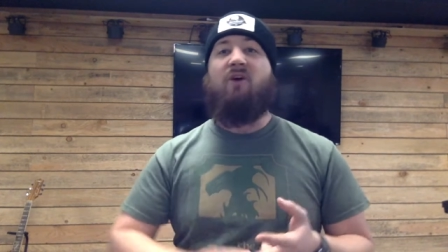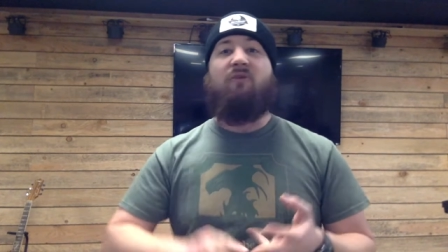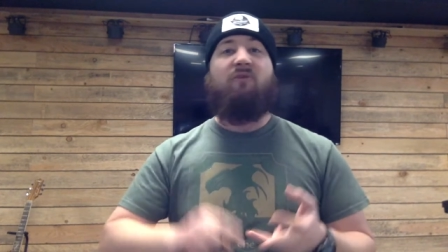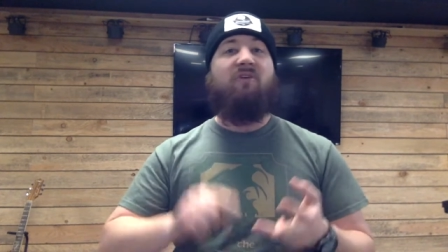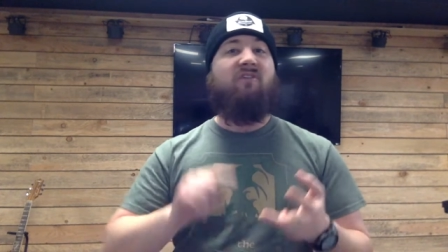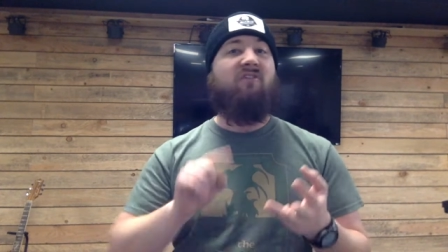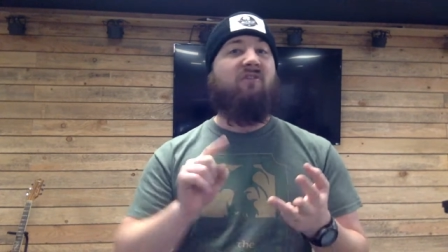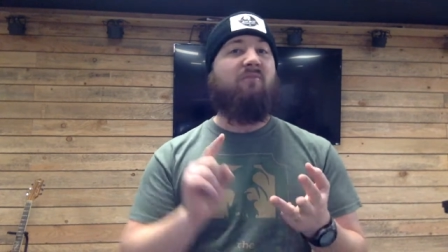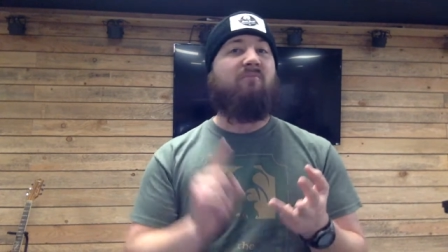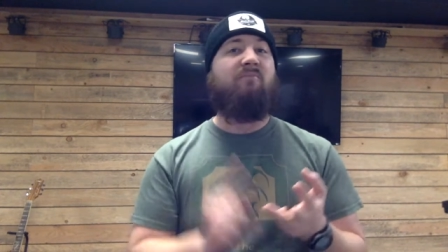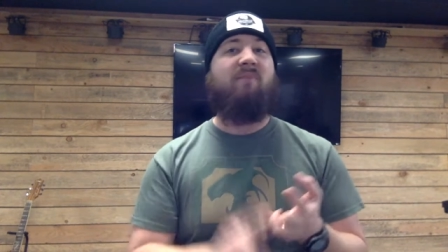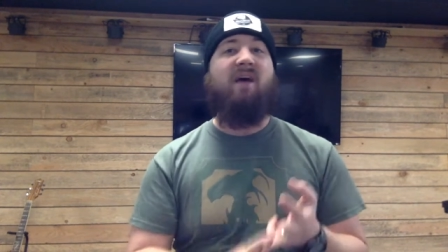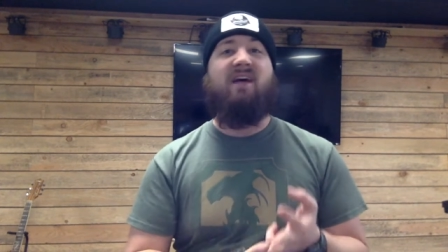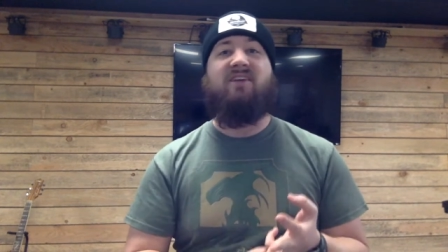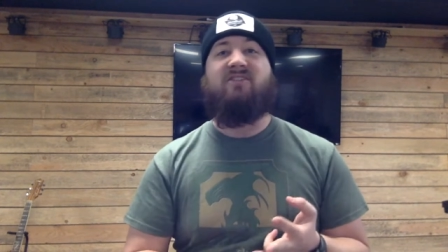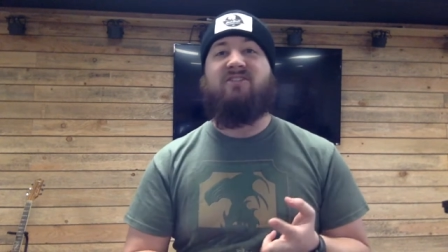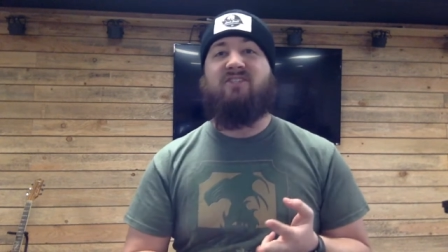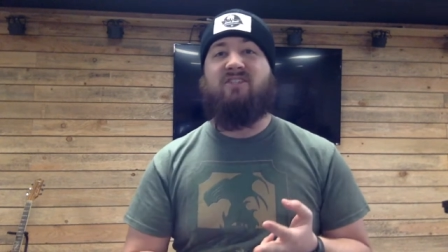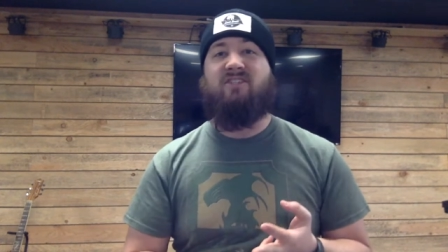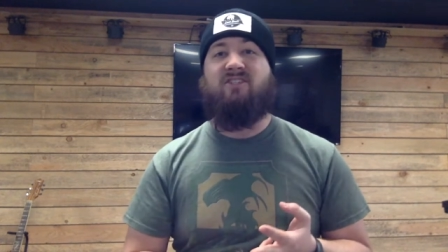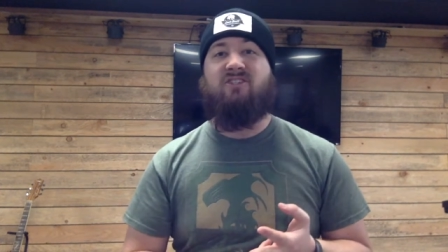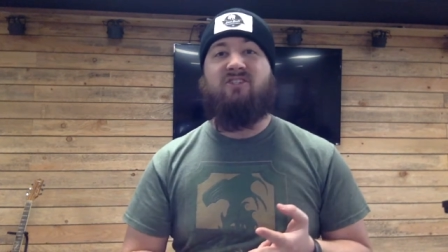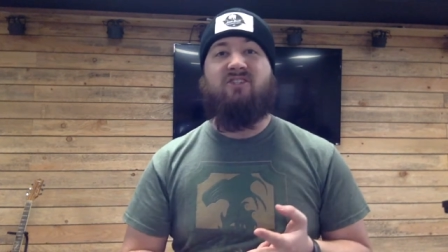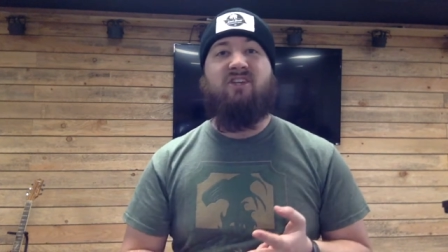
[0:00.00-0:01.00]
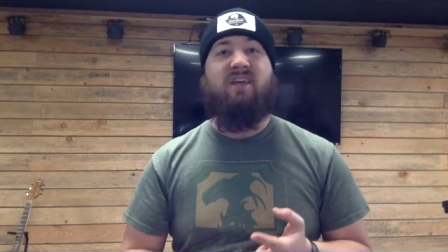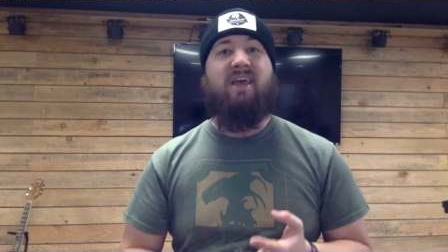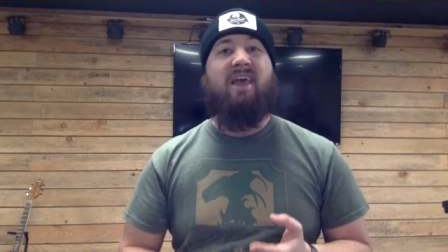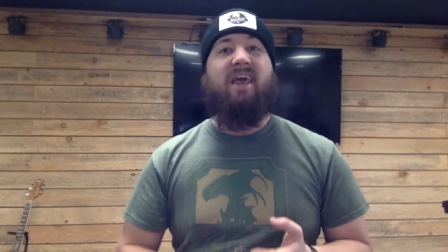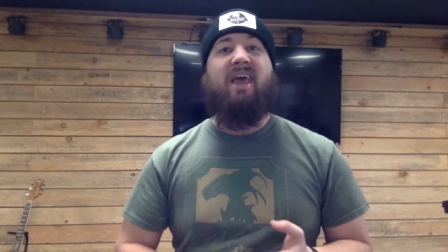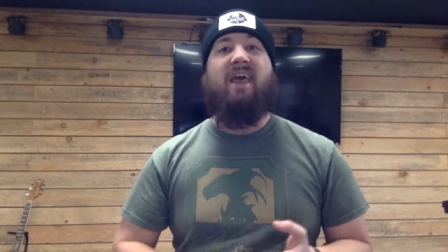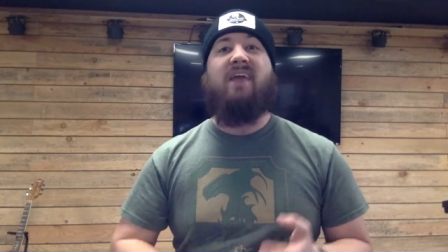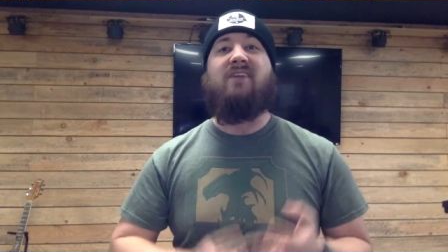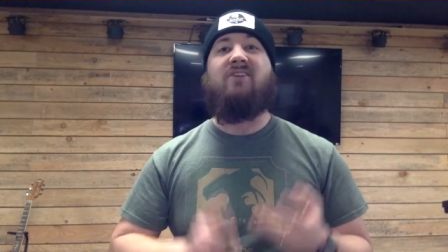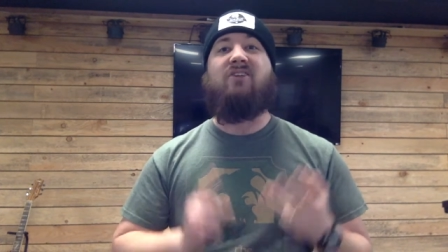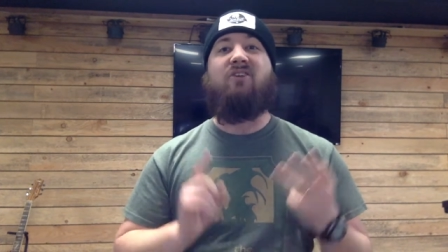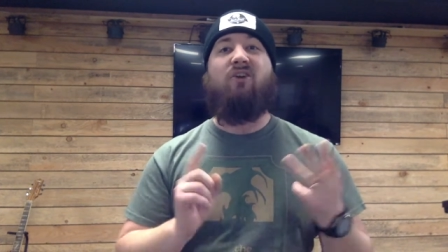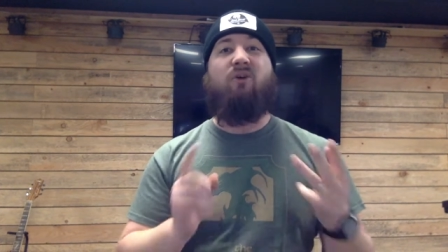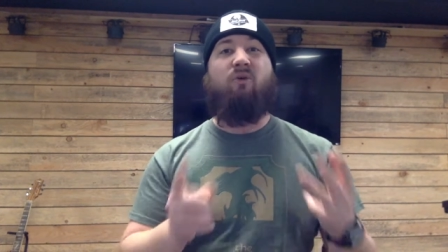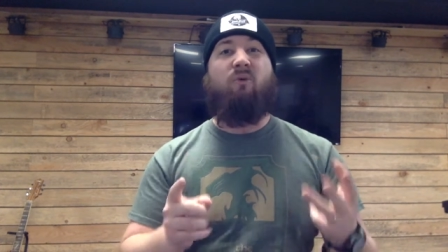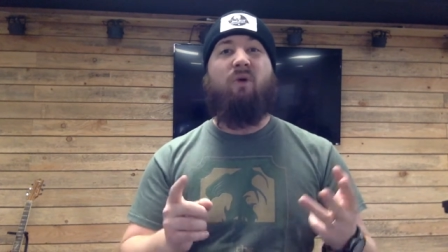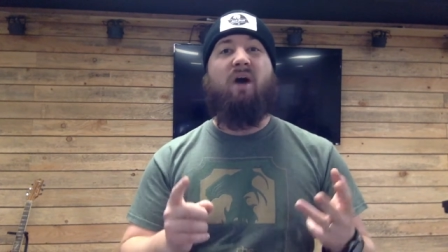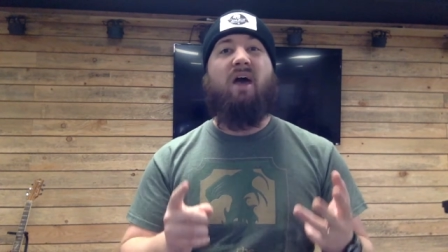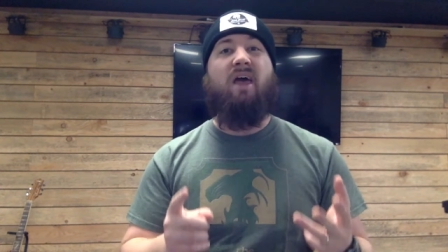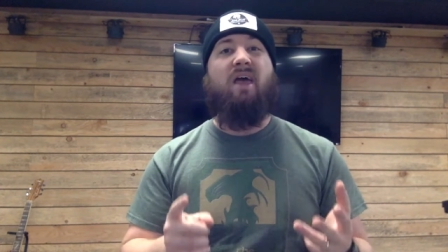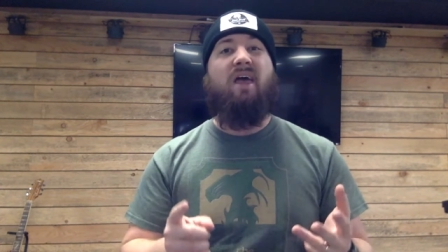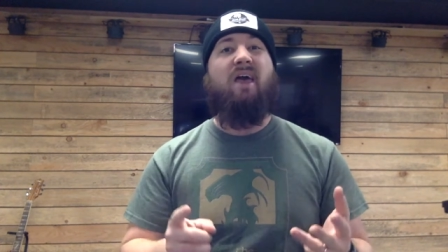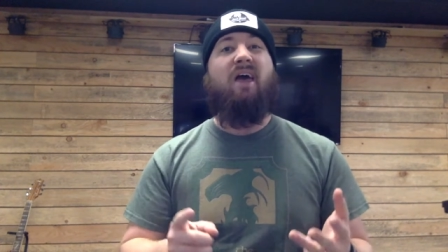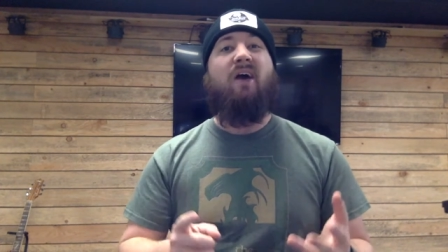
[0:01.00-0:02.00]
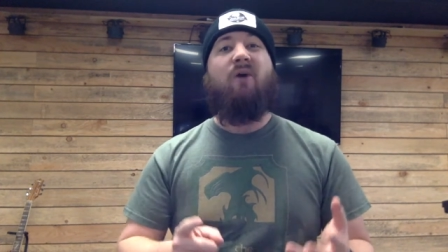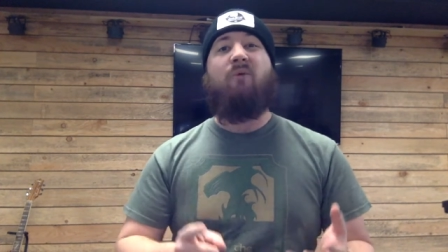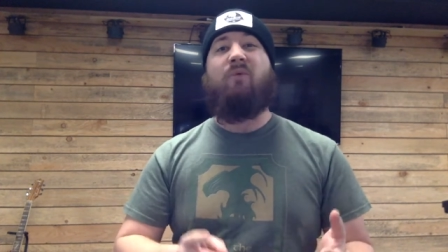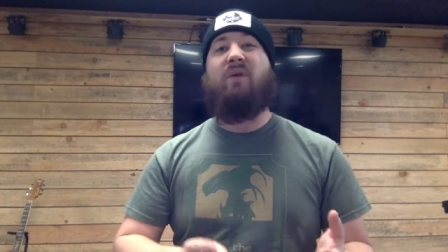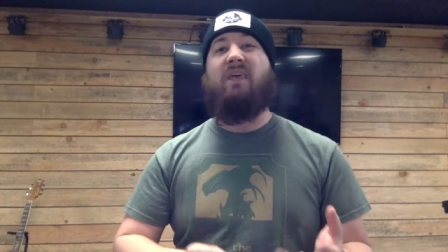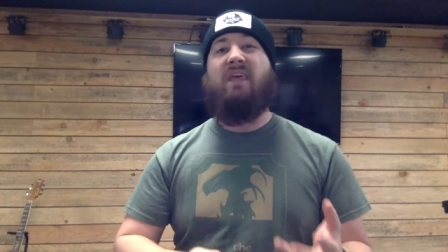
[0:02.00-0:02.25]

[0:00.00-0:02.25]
we have a message, and you know what?